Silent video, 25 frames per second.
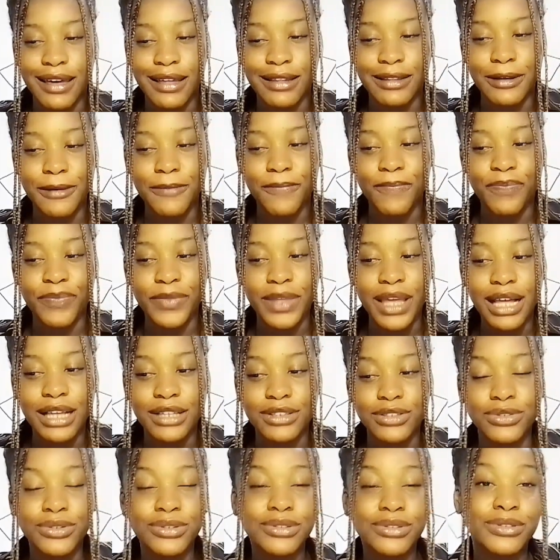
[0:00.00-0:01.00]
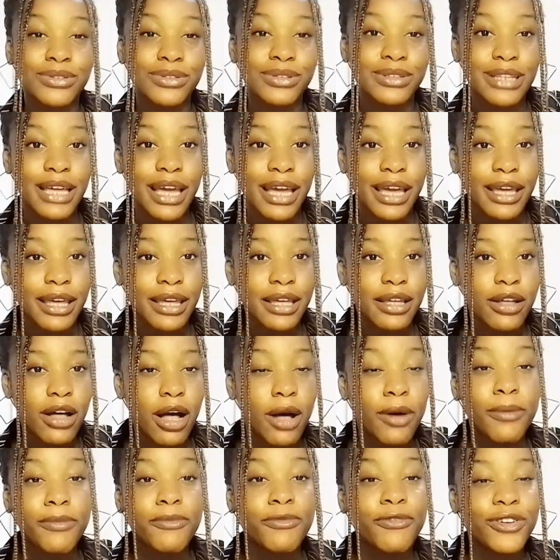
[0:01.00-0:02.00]
and um, yeah, so today,
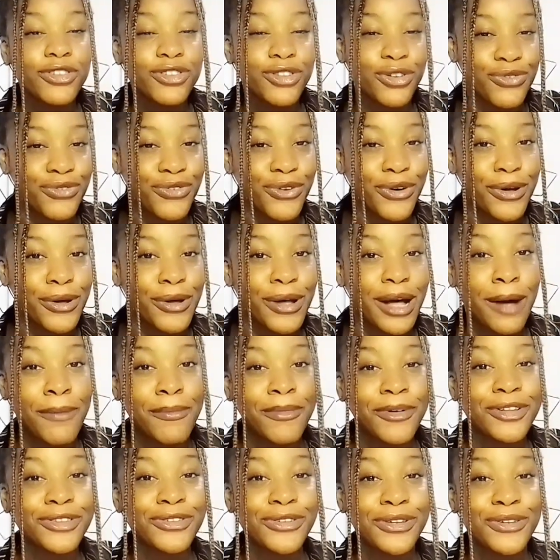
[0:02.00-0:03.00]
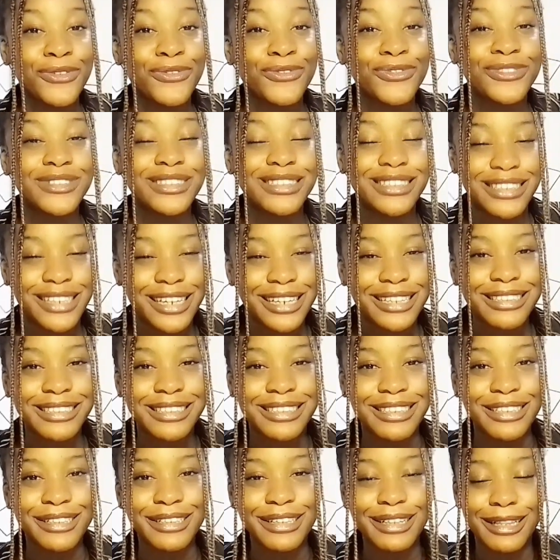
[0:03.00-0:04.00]
um, first of all, I'm going to insert
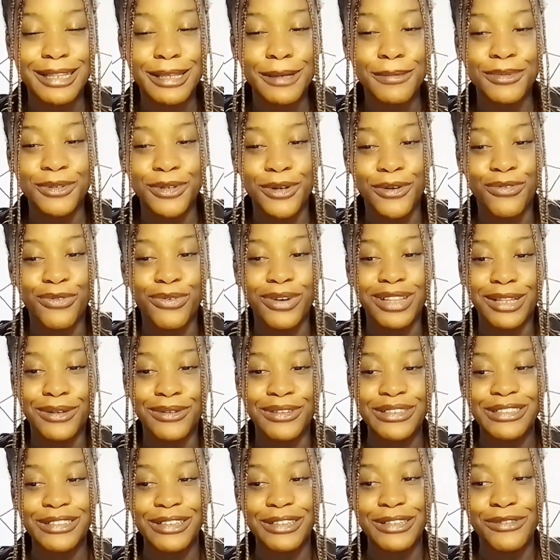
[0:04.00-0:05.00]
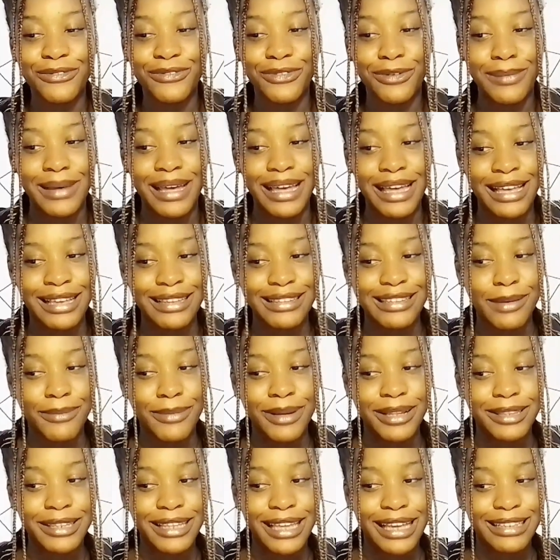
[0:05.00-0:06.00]
the clips of when I was studying for my exam
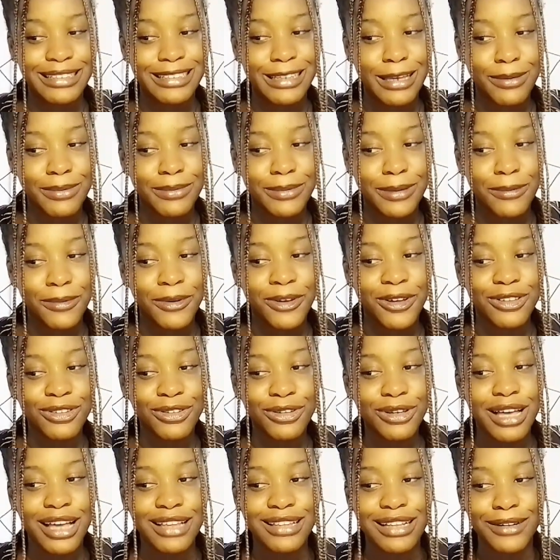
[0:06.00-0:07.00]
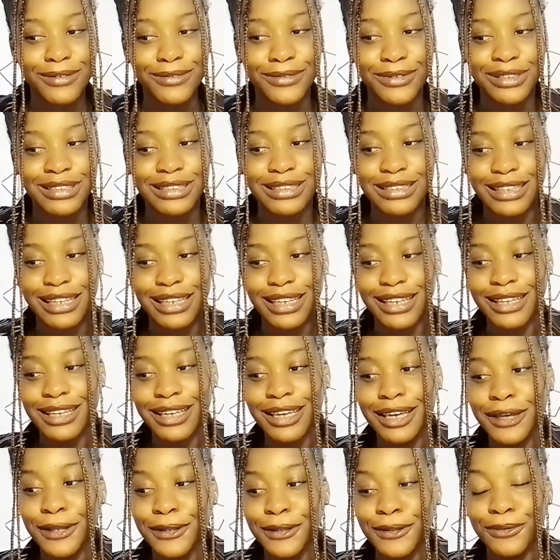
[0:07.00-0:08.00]
and the exam clip because you guys have to see
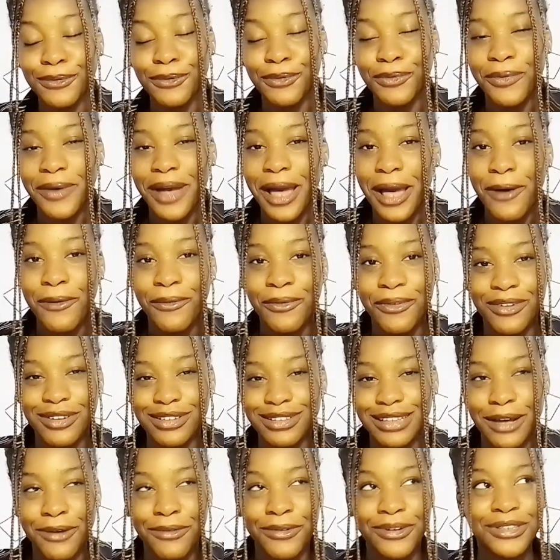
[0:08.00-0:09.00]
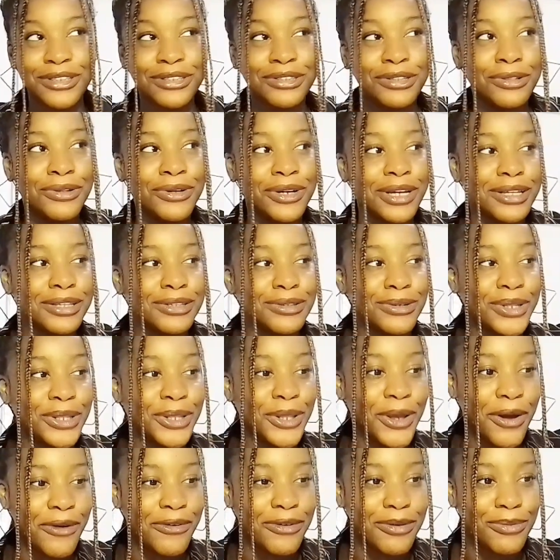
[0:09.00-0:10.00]
the way I was. I was looking so
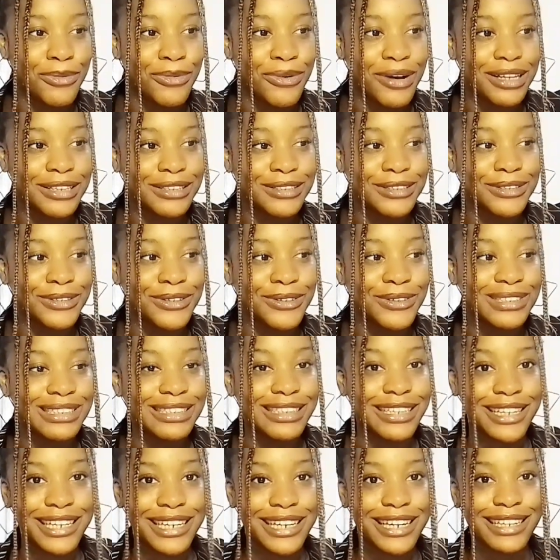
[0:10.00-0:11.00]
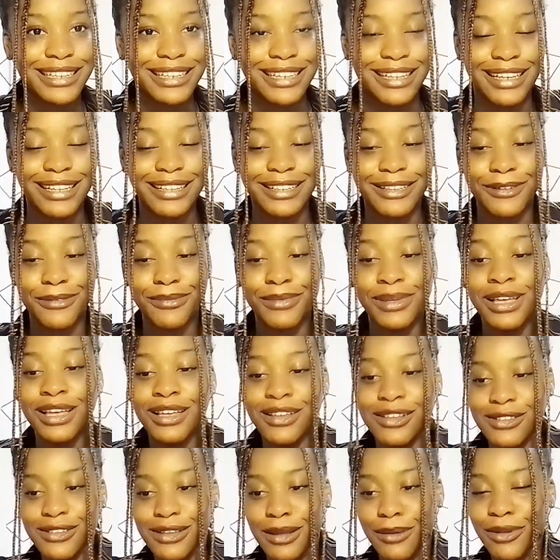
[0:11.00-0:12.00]
terrible and so scared, and um,
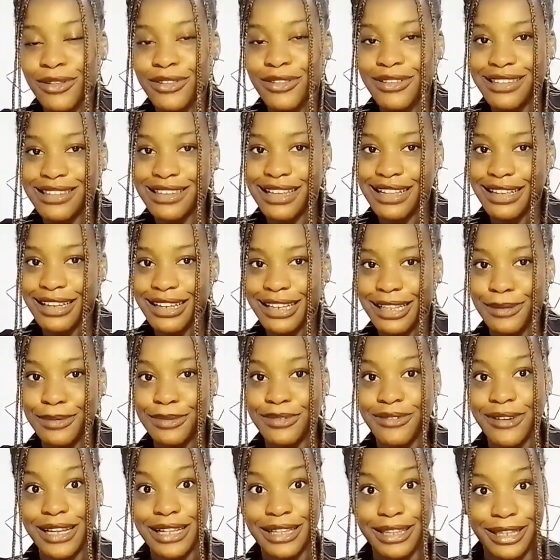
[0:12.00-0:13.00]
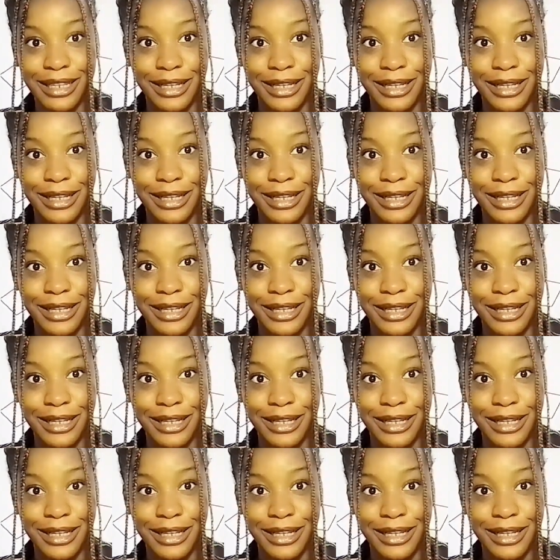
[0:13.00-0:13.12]
so I'm going to insert the clips right